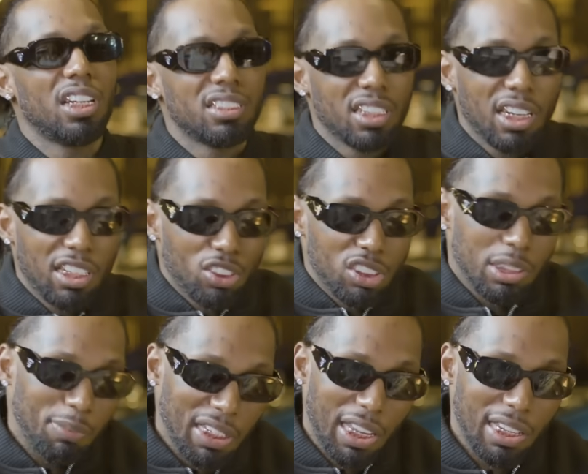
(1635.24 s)
they say like you need
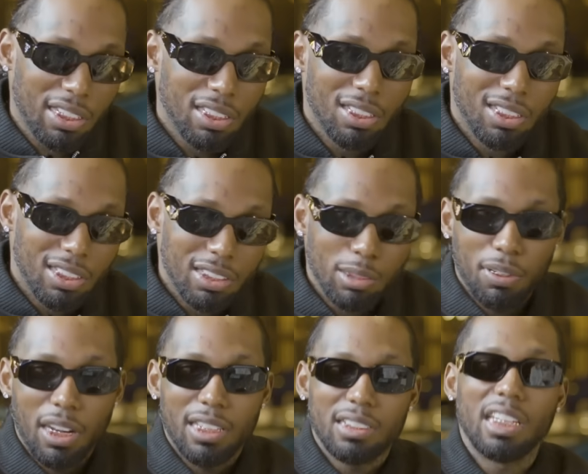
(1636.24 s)
to put
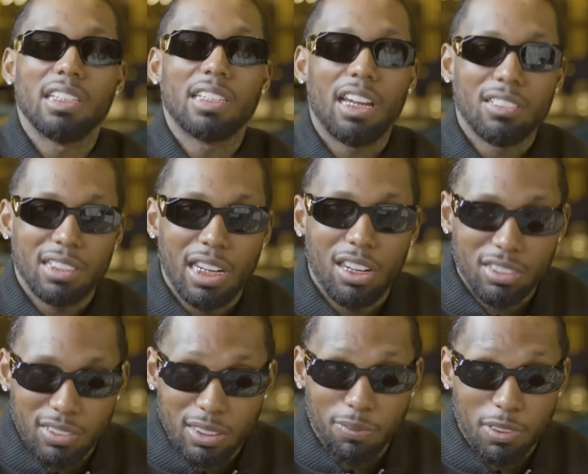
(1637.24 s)
like 10,000 hours
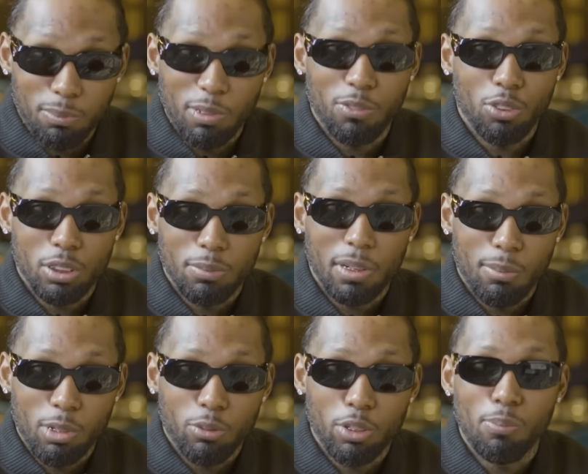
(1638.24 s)
or something before you become
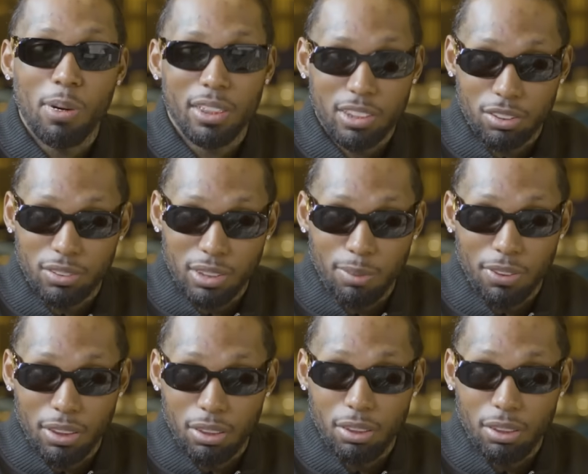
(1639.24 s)
a real master or something.